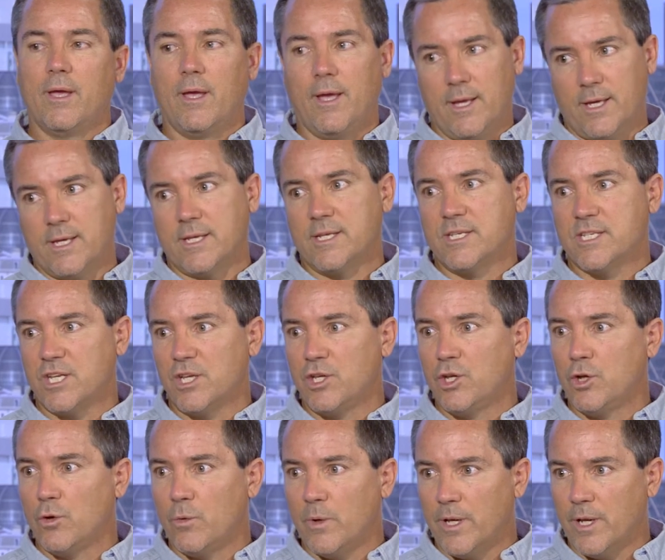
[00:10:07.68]
and
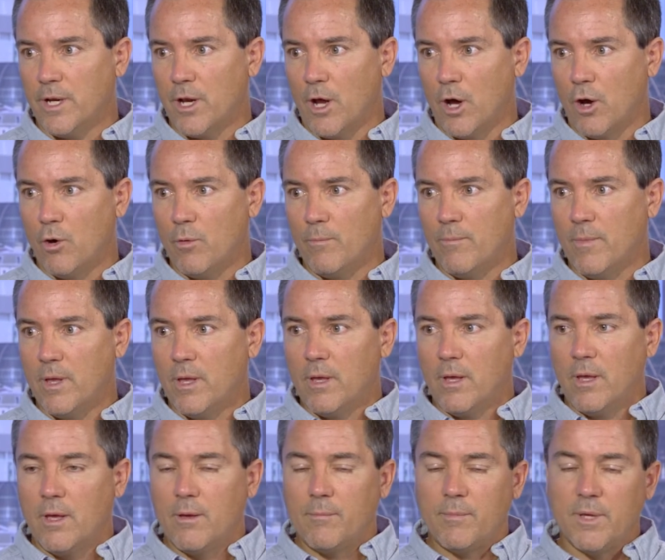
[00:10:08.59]
continue it at home.
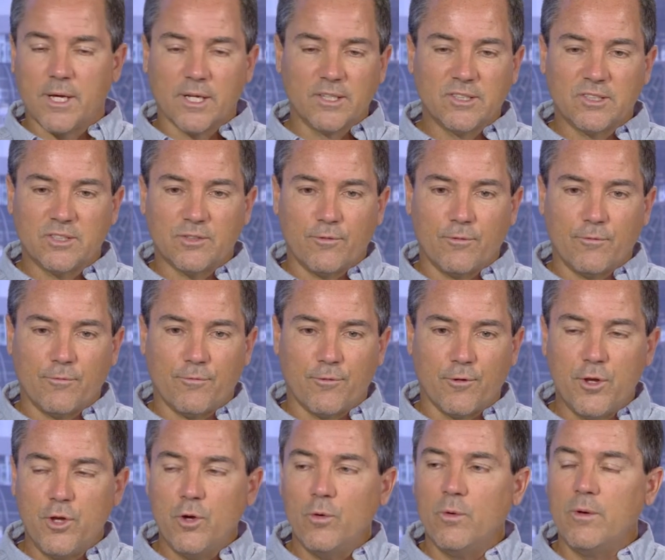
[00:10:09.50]
Because
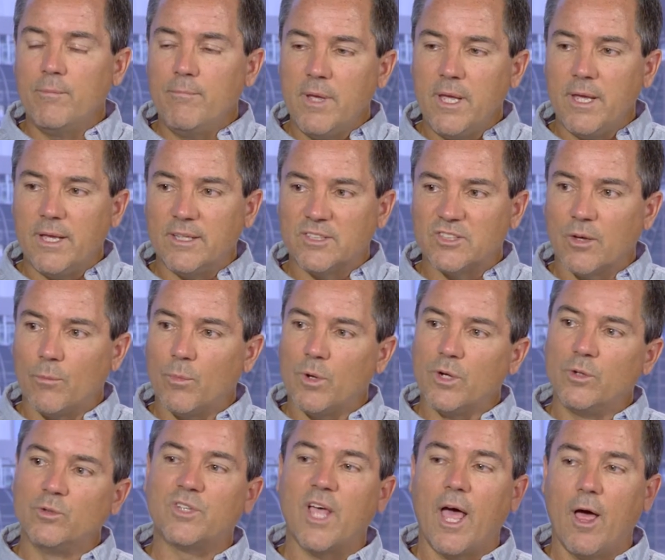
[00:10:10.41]
for you and me,
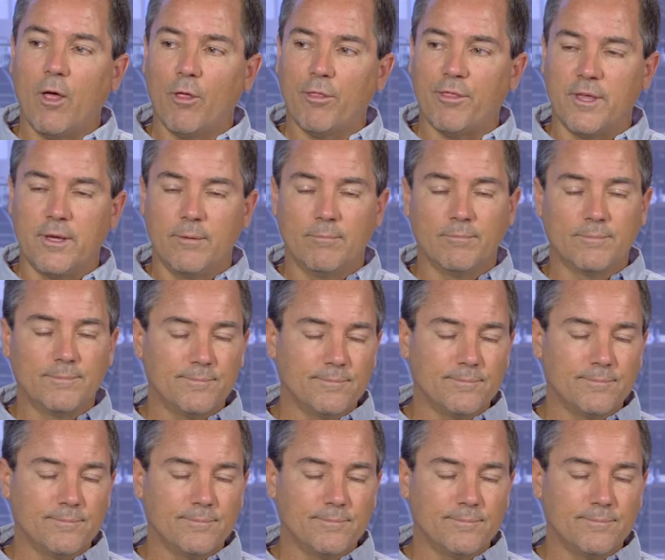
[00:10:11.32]
someone who's healthy,